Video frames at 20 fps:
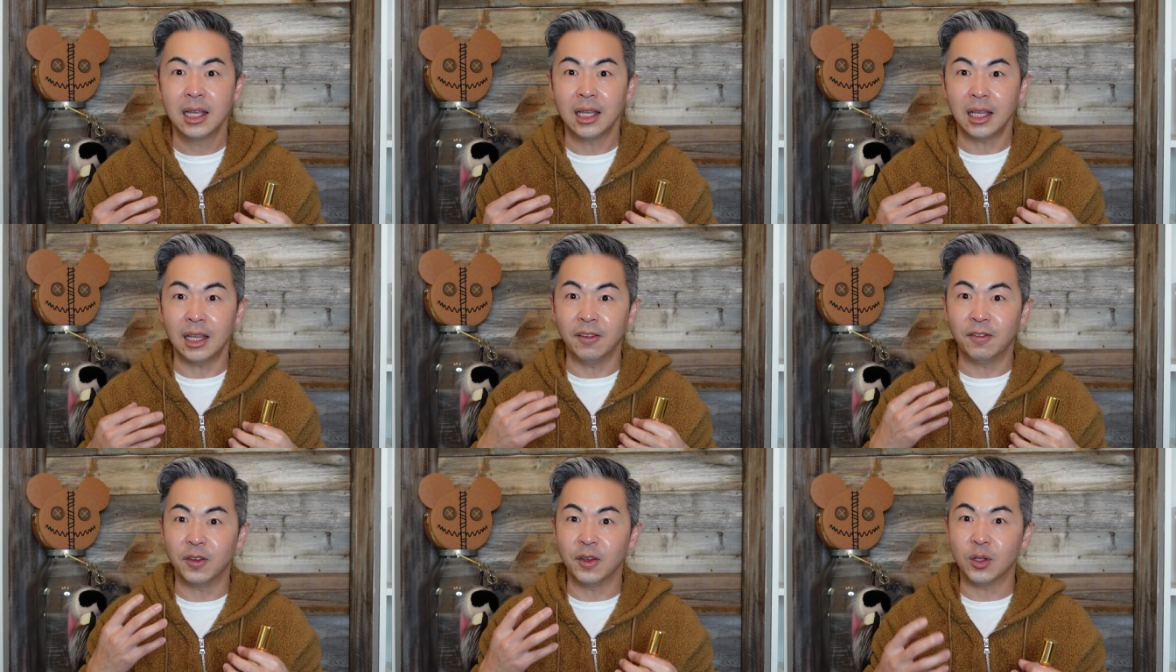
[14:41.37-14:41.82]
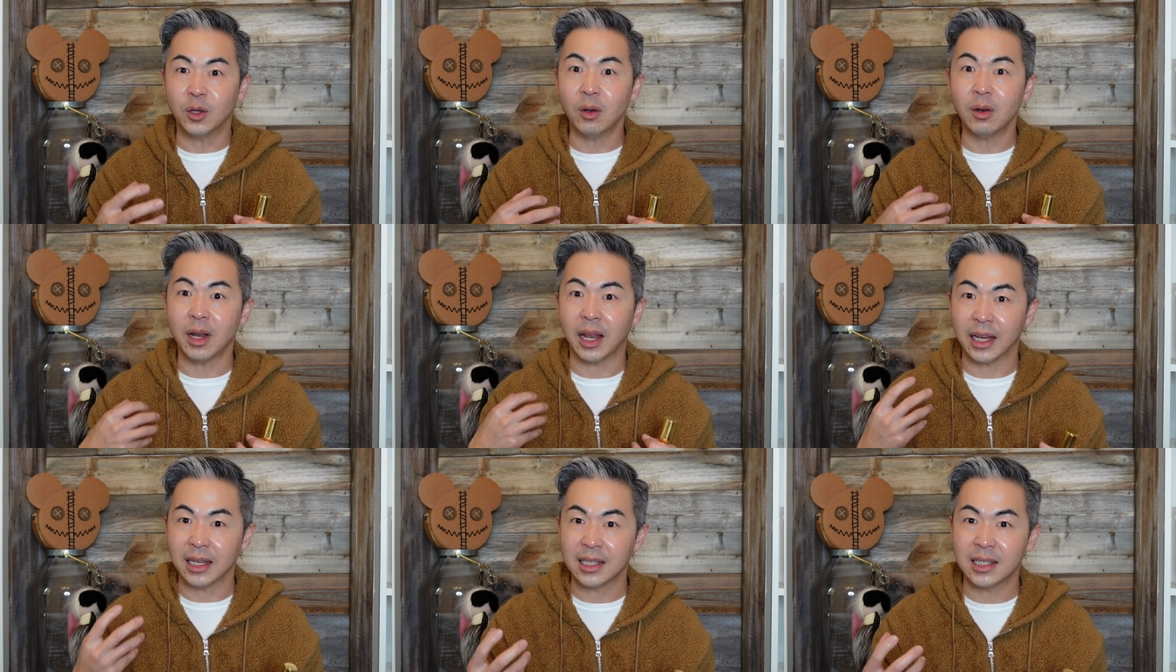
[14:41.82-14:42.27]
If you don't
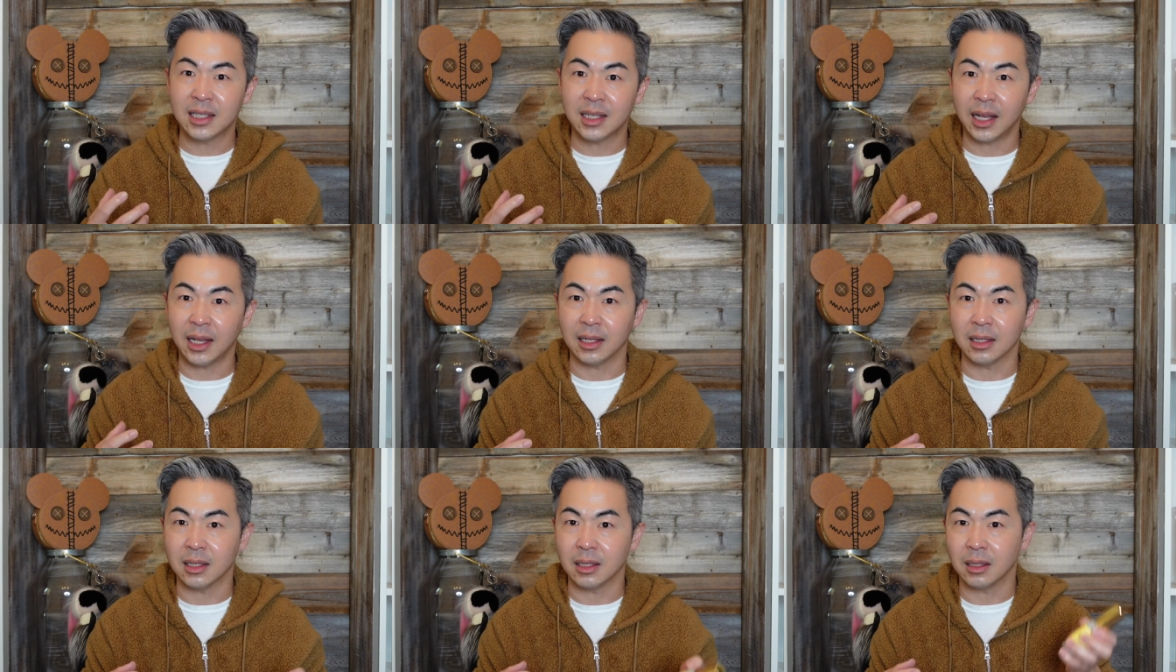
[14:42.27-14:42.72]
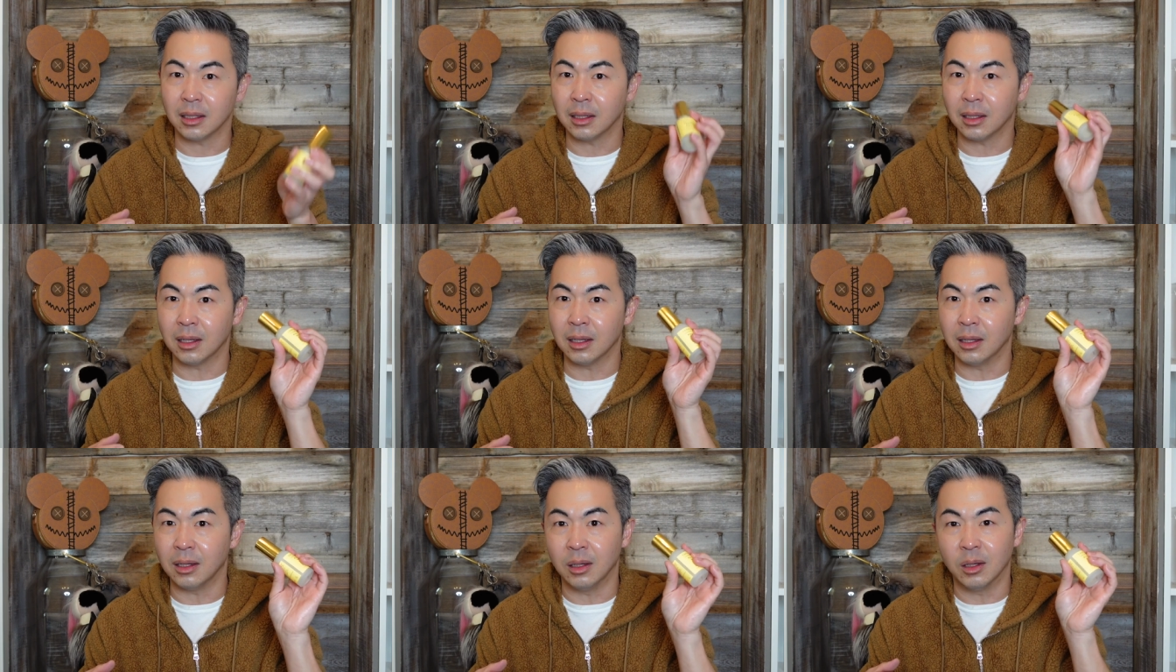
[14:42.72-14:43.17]
like scent,
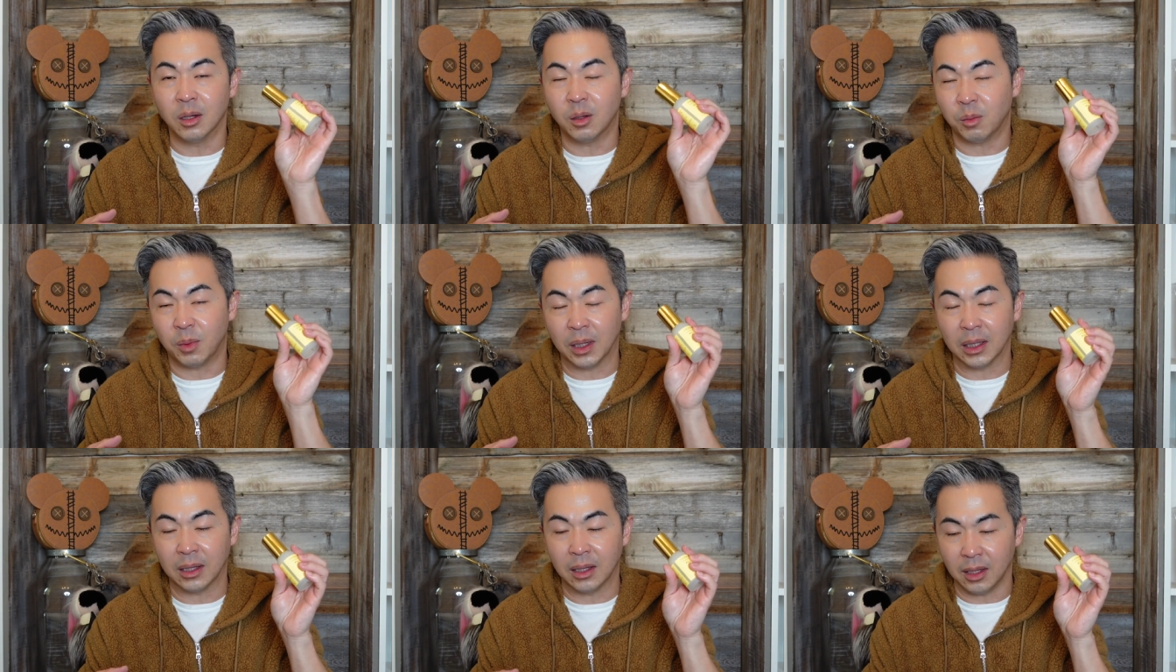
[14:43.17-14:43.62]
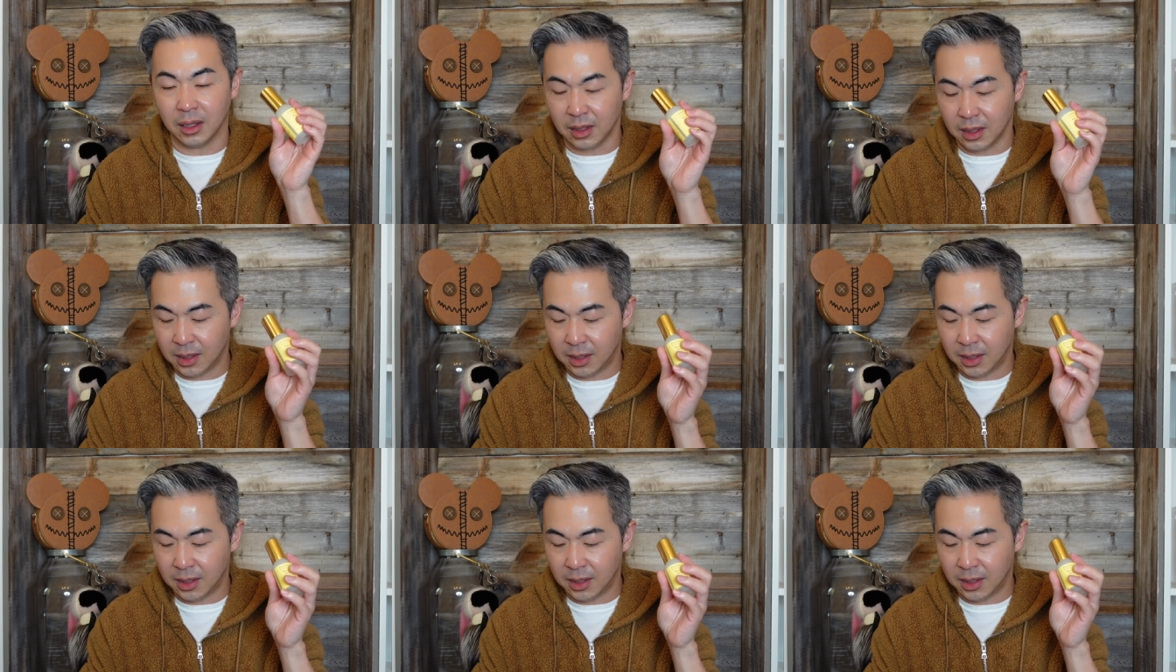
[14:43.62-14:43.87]
you don't want this.